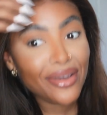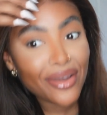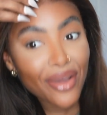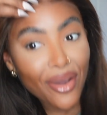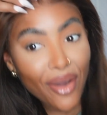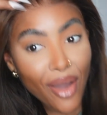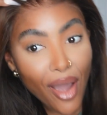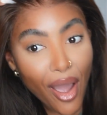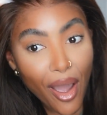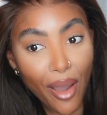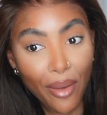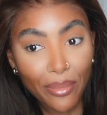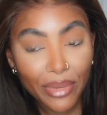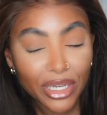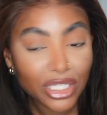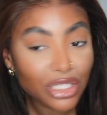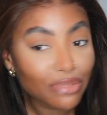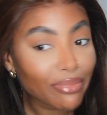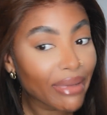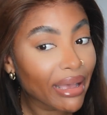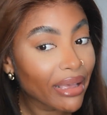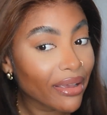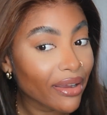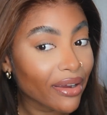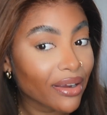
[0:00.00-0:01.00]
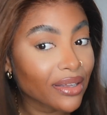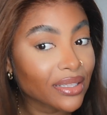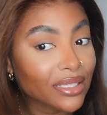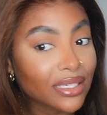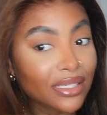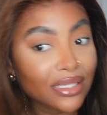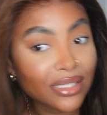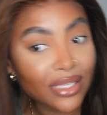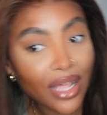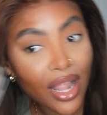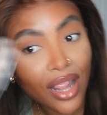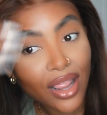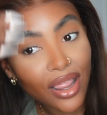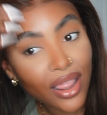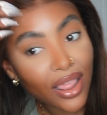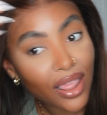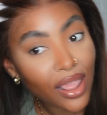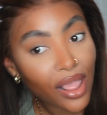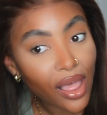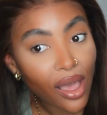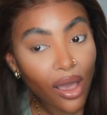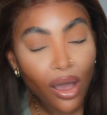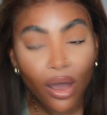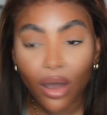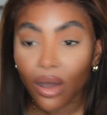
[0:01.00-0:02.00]
know how much my girlies
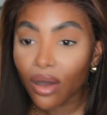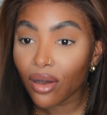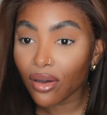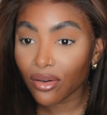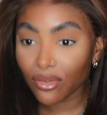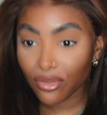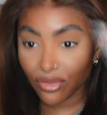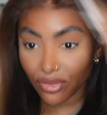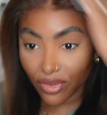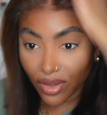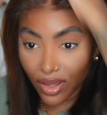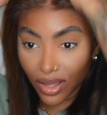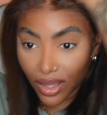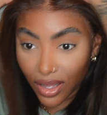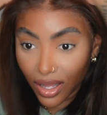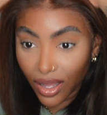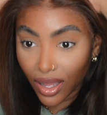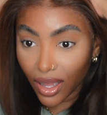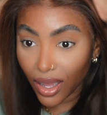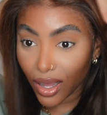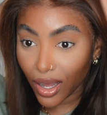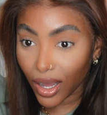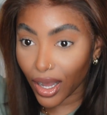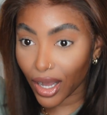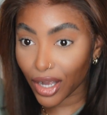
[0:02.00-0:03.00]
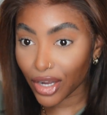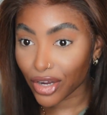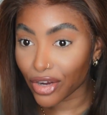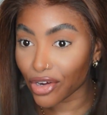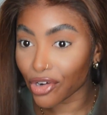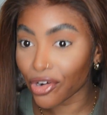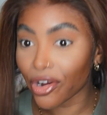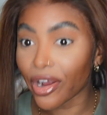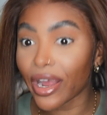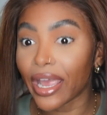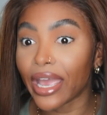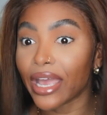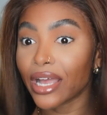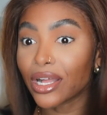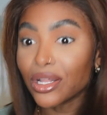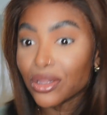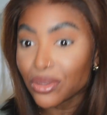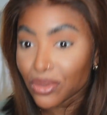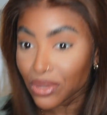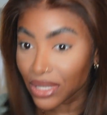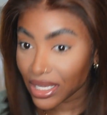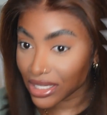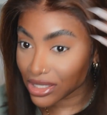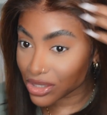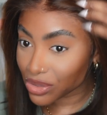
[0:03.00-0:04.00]
love a great
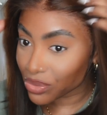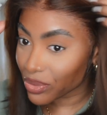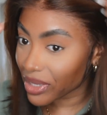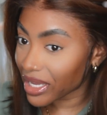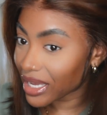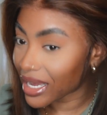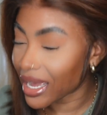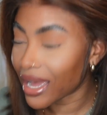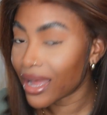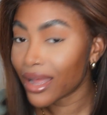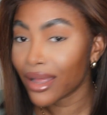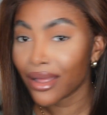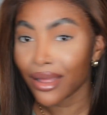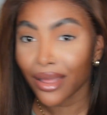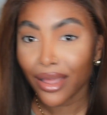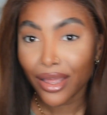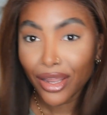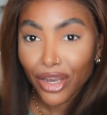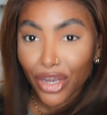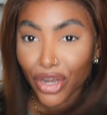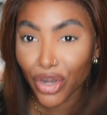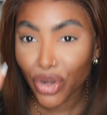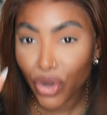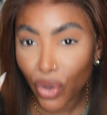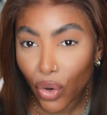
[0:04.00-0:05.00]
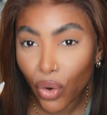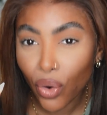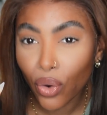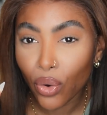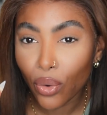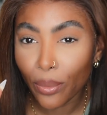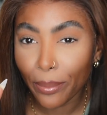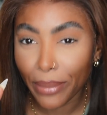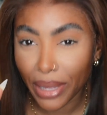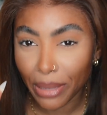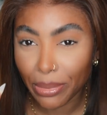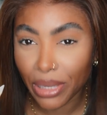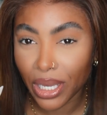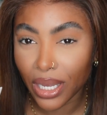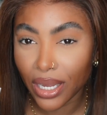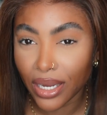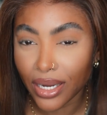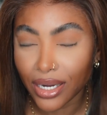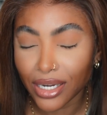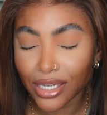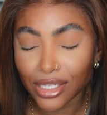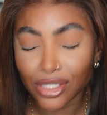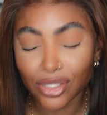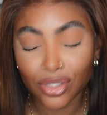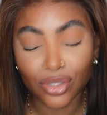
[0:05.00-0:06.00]
glueless wig. No baby
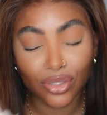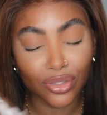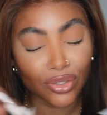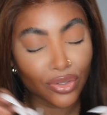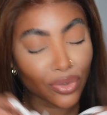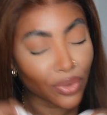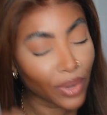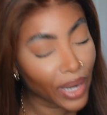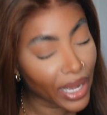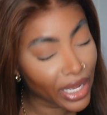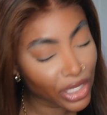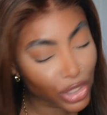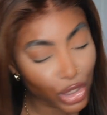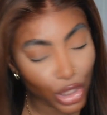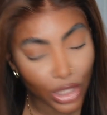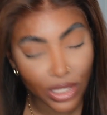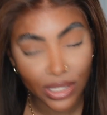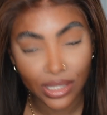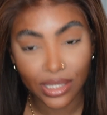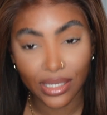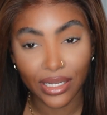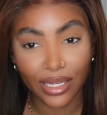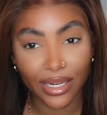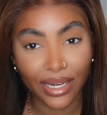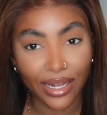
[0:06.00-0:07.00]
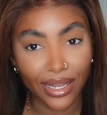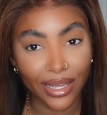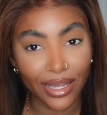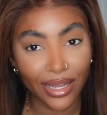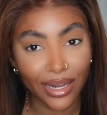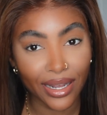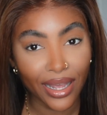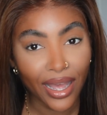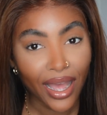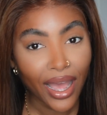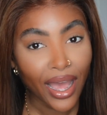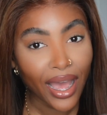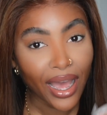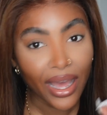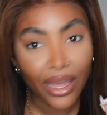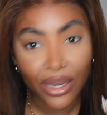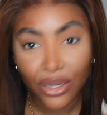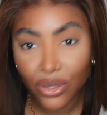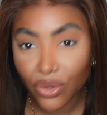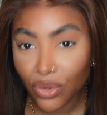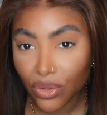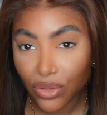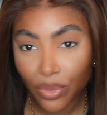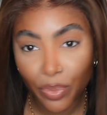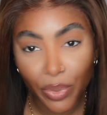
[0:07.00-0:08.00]
hairs, no edges needed. I
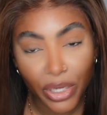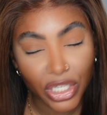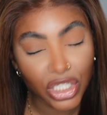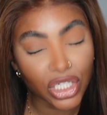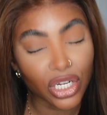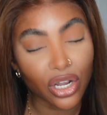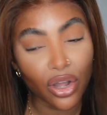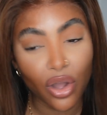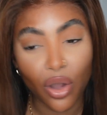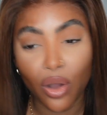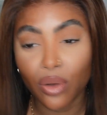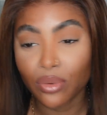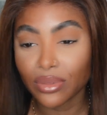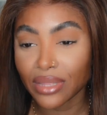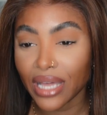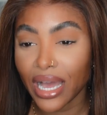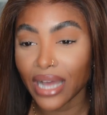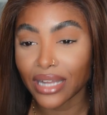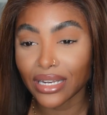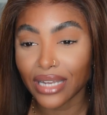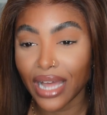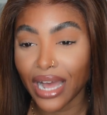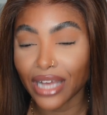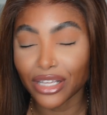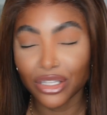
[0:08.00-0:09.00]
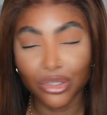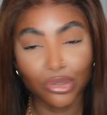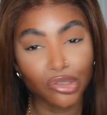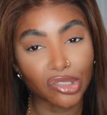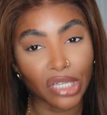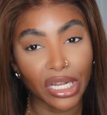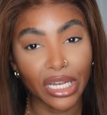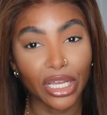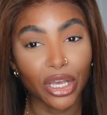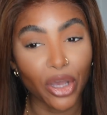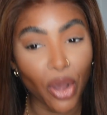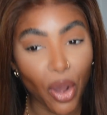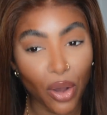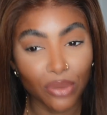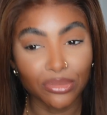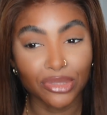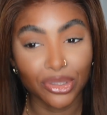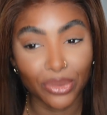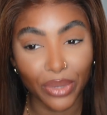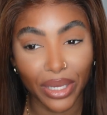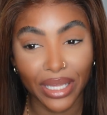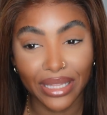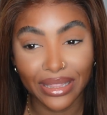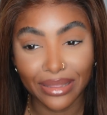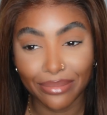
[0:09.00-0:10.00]
know the pressure that usually
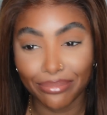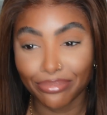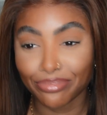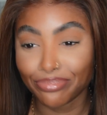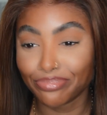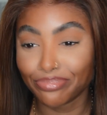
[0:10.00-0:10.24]
comes with,